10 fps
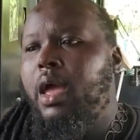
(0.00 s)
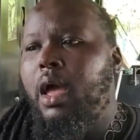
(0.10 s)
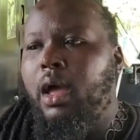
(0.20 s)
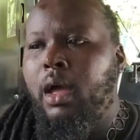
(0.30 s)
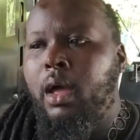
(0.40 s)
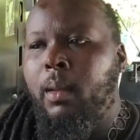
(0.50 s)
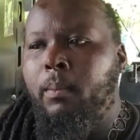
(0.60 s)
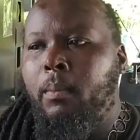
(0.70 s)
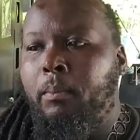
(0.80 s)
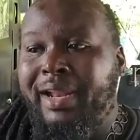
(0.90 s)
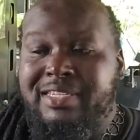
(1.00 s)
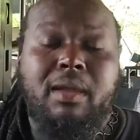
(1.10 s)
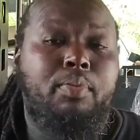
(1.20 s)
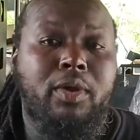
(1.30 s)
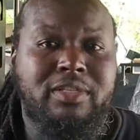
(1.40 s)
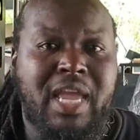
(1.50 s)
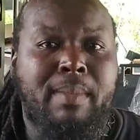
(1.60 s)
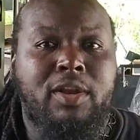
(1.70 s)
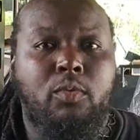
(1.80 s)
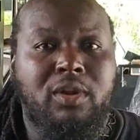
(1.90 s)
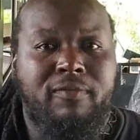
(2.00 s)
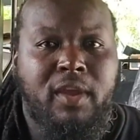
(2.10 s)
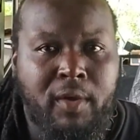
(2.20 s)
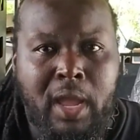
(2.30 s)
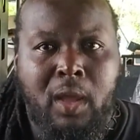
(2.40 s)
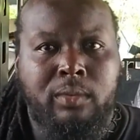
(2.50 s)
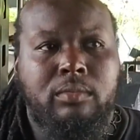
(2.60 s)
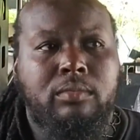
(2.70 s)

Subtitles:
But at some point in time, I do want to figure out,